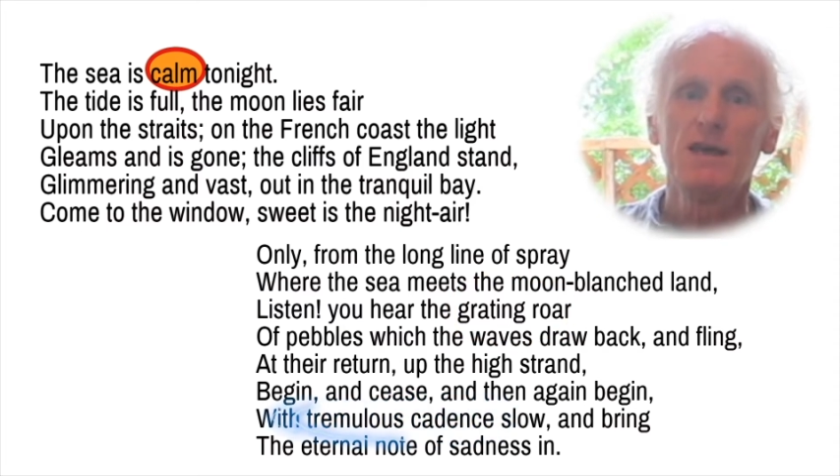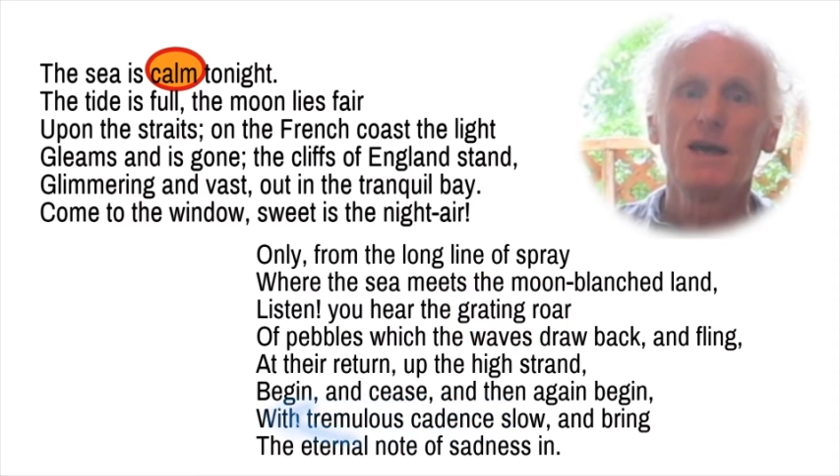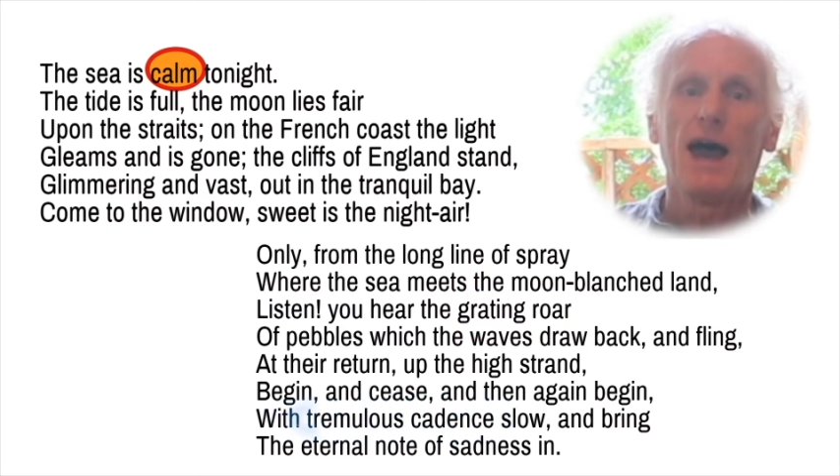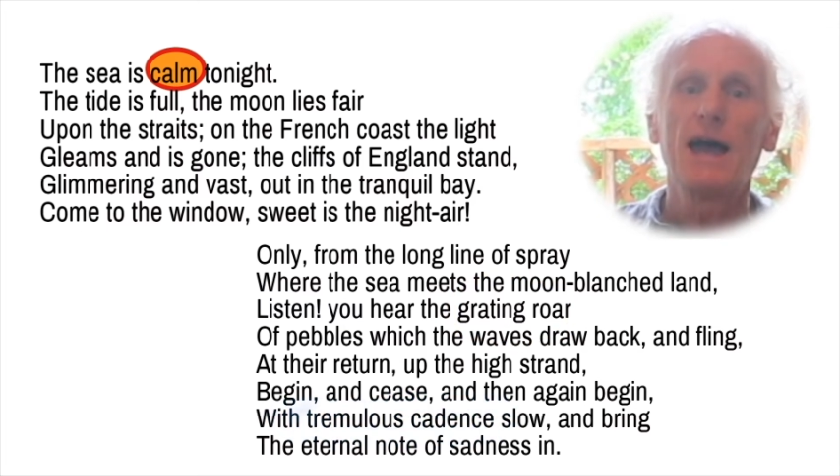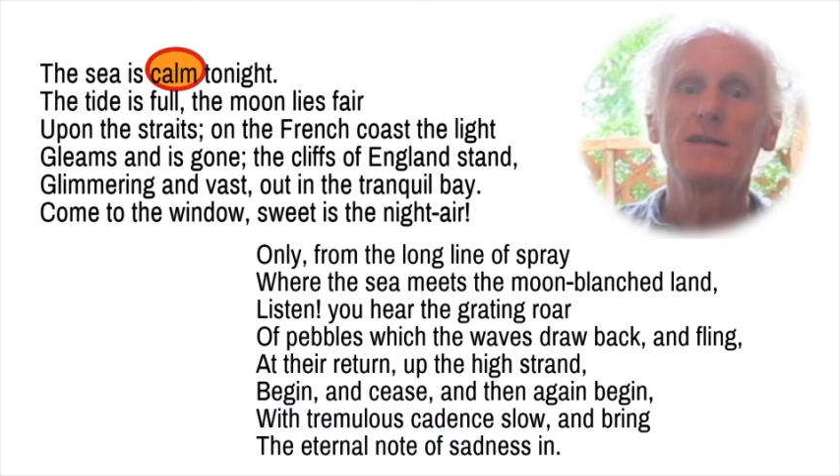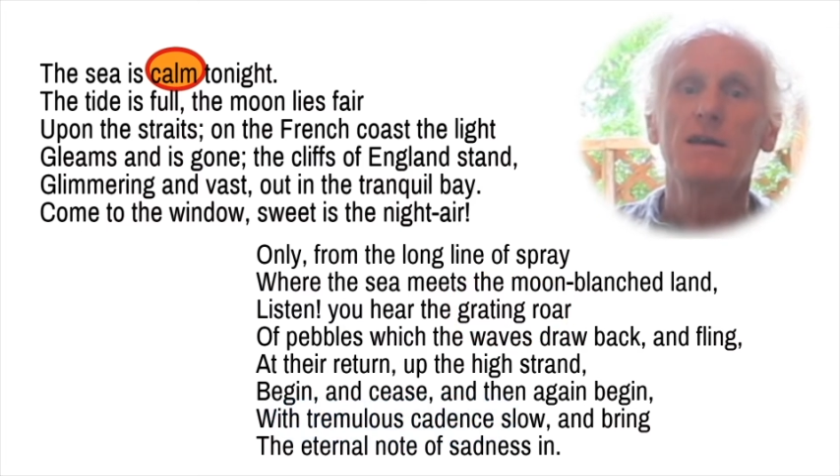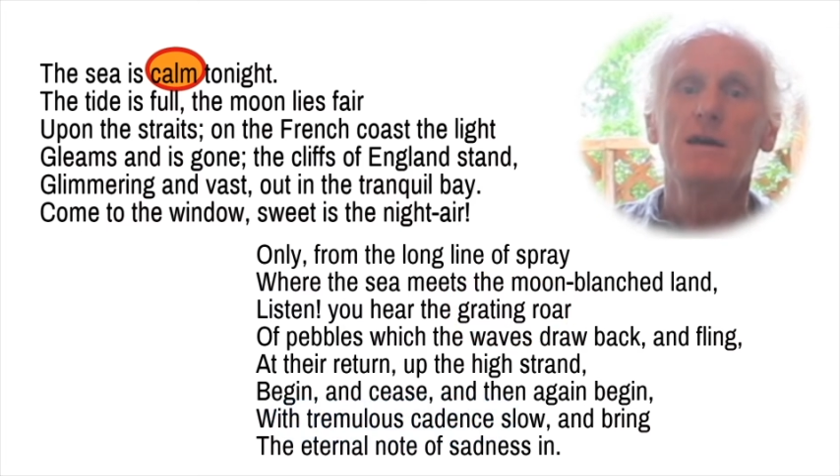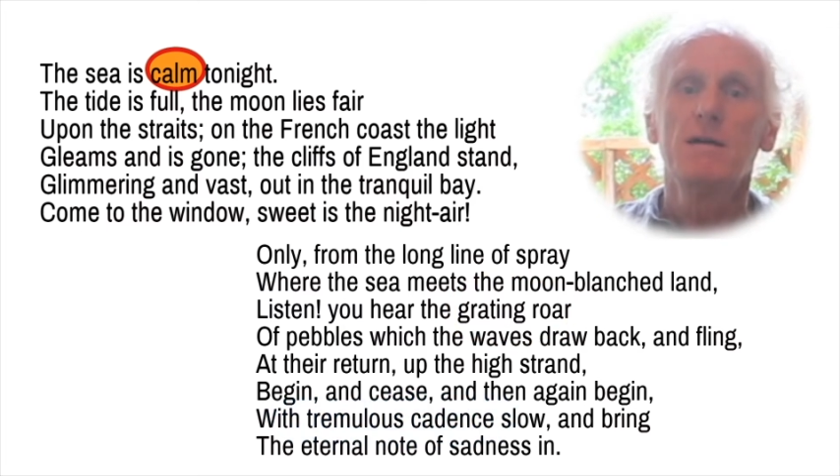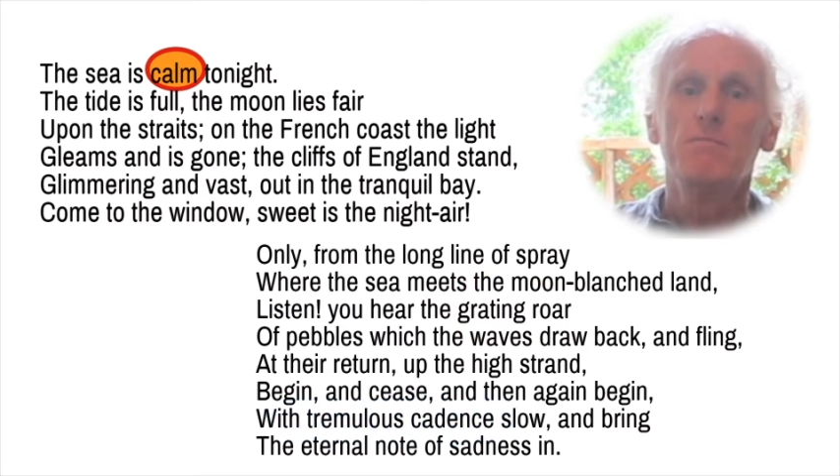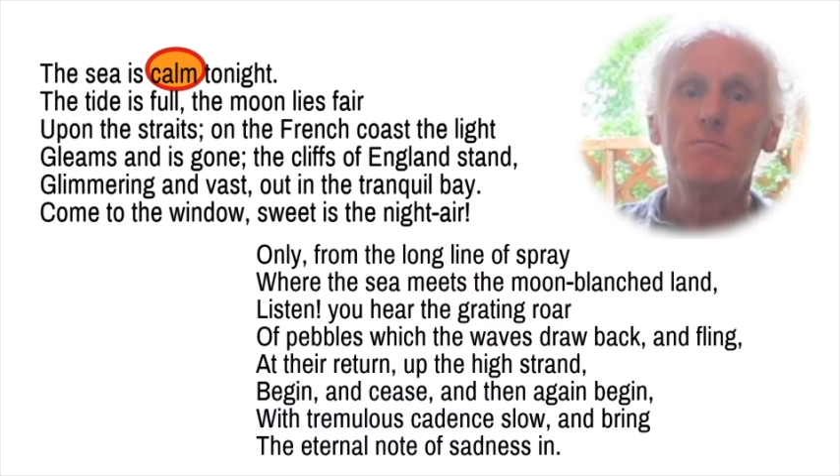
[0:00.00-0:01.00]
and
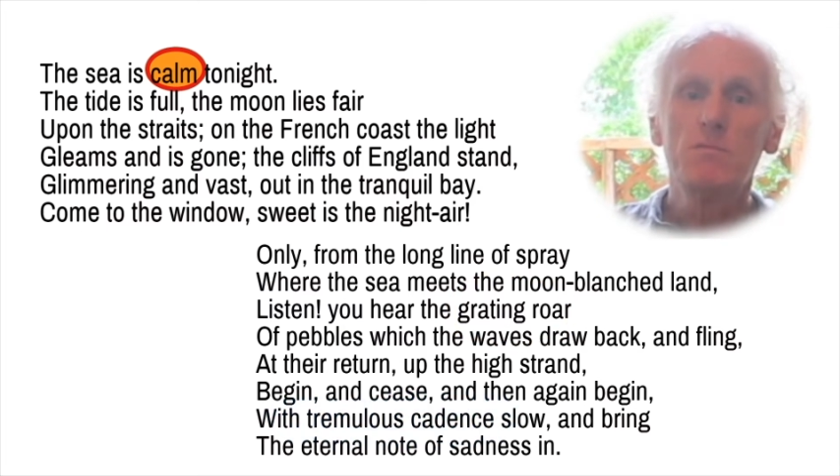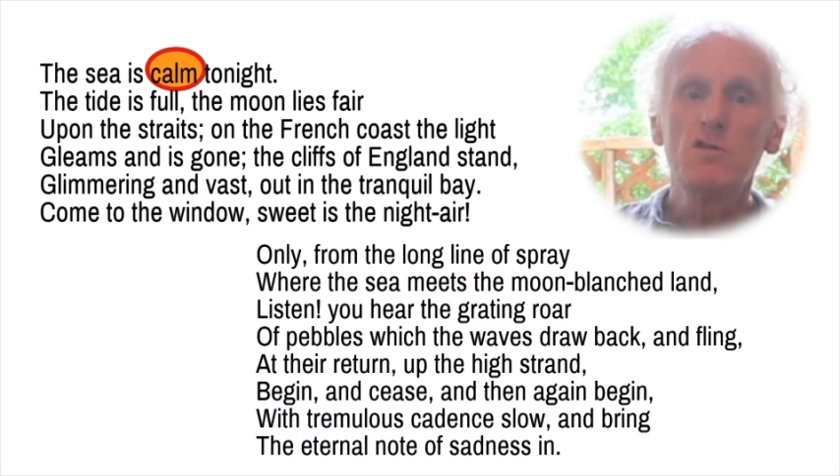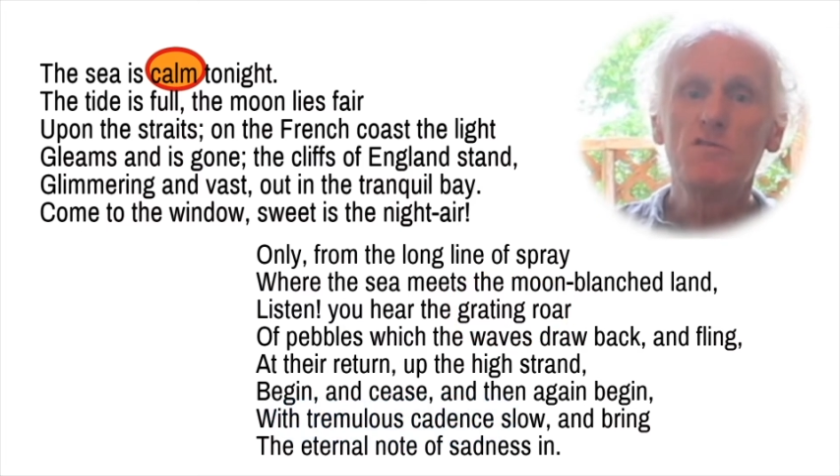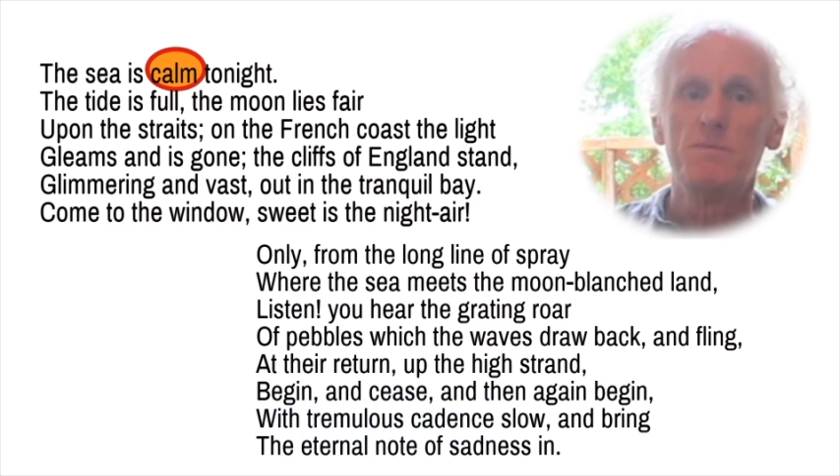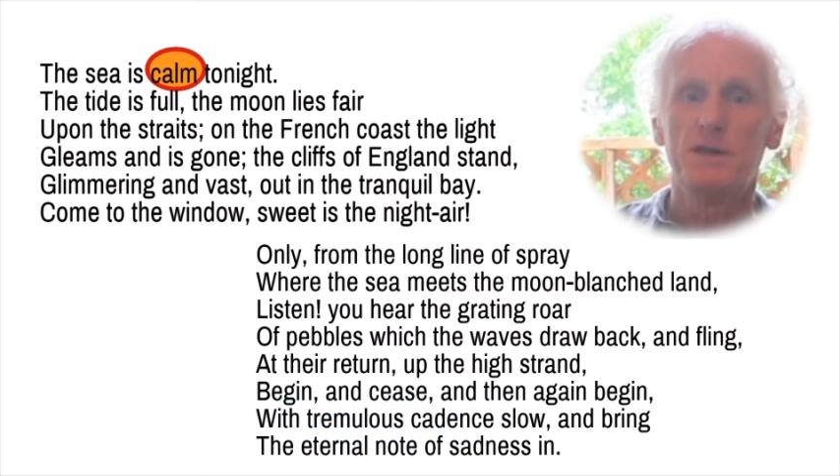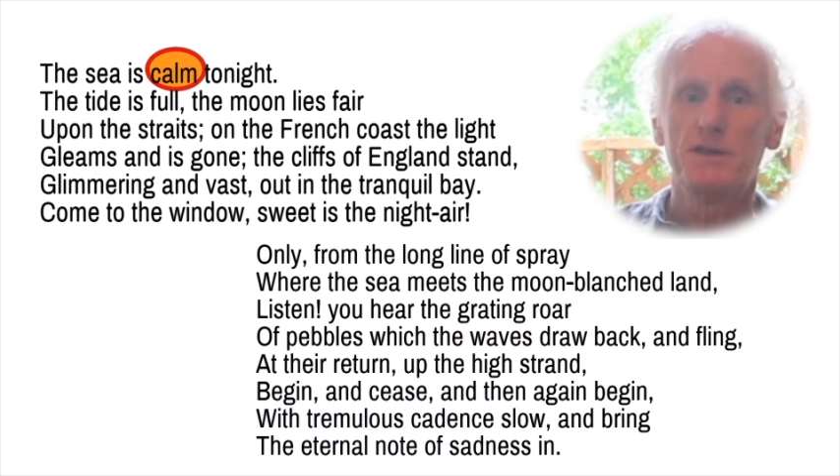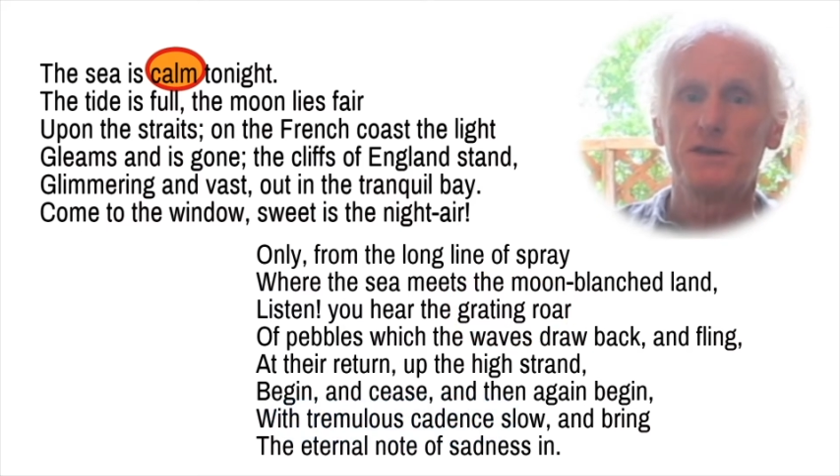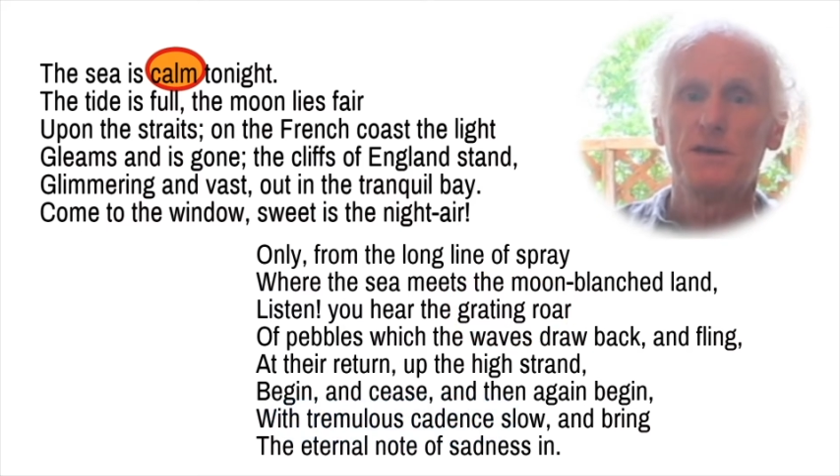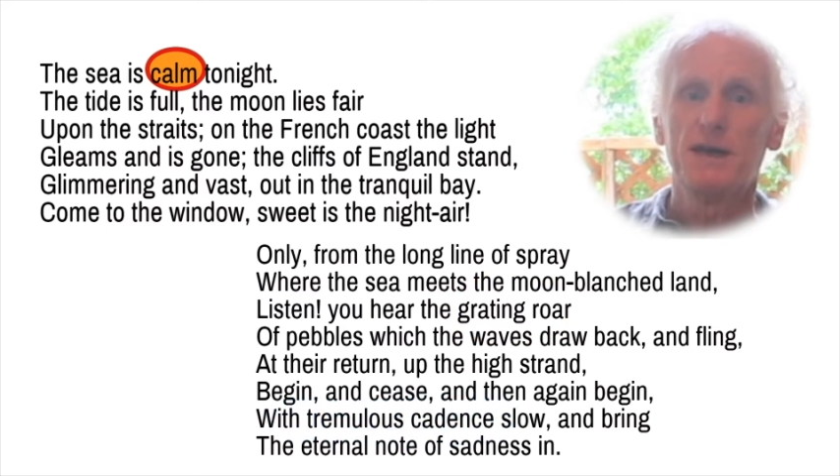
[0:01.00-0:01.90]
movement